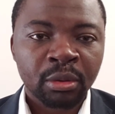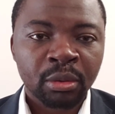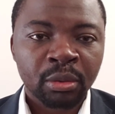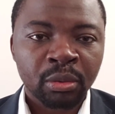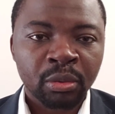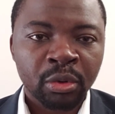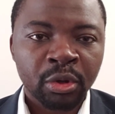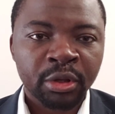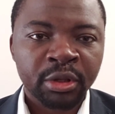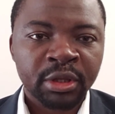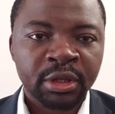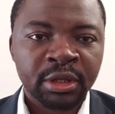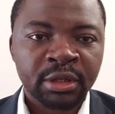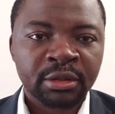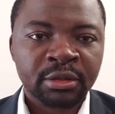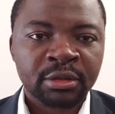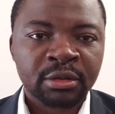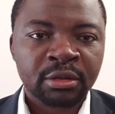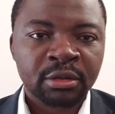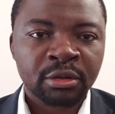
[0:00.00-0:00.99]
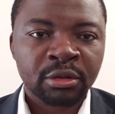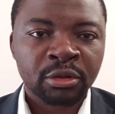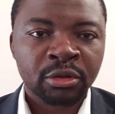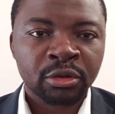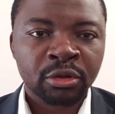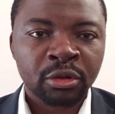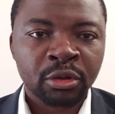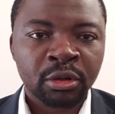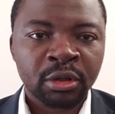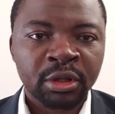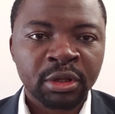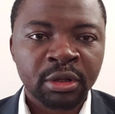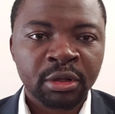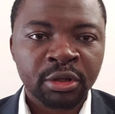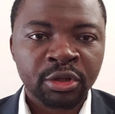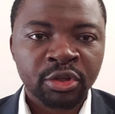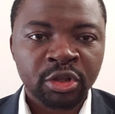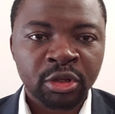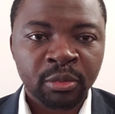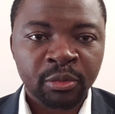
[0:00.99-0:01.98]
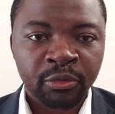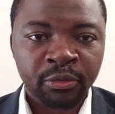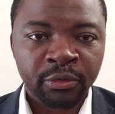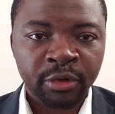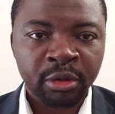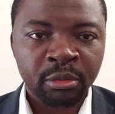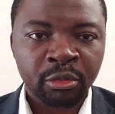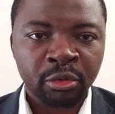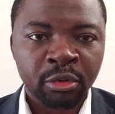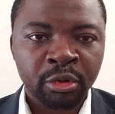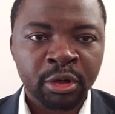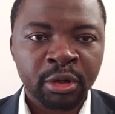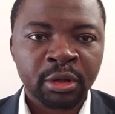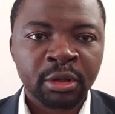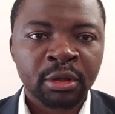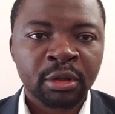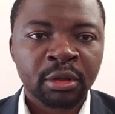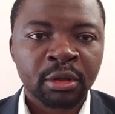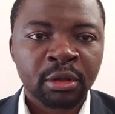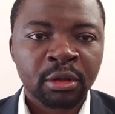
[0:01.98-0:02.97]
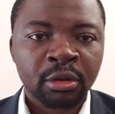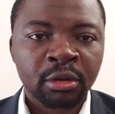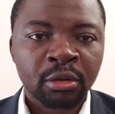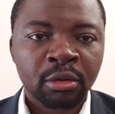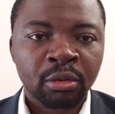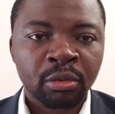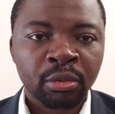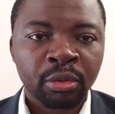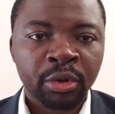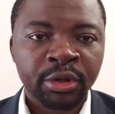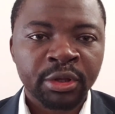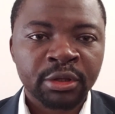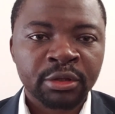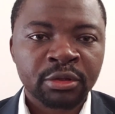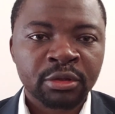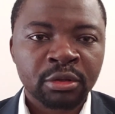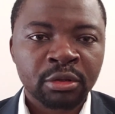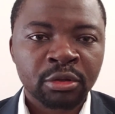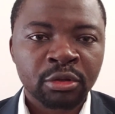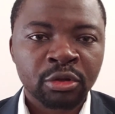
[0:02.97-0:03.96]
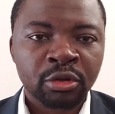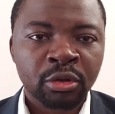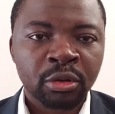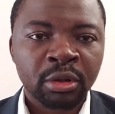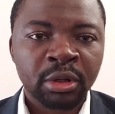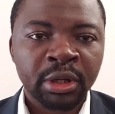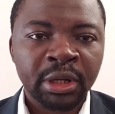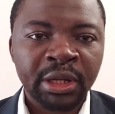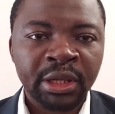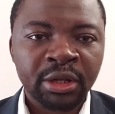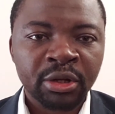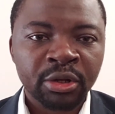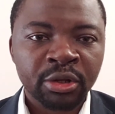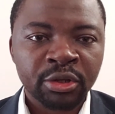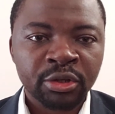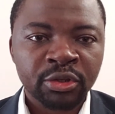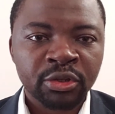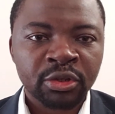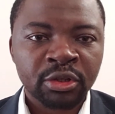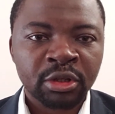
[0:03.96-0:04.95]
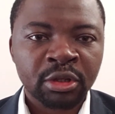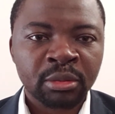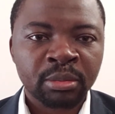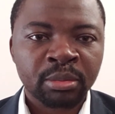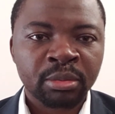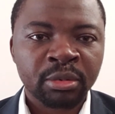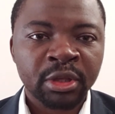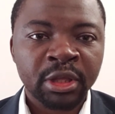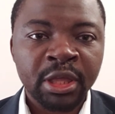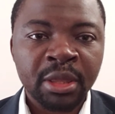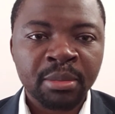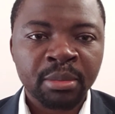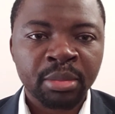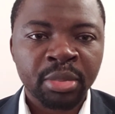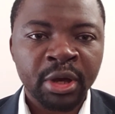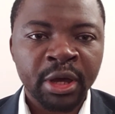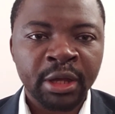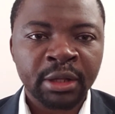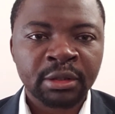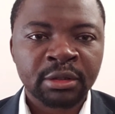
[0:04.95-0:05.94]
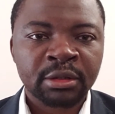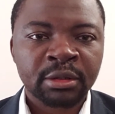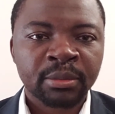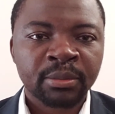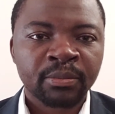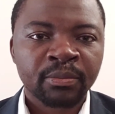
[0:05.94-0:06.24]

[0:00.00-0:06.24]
What is your leadership framework? What is your leadership impact?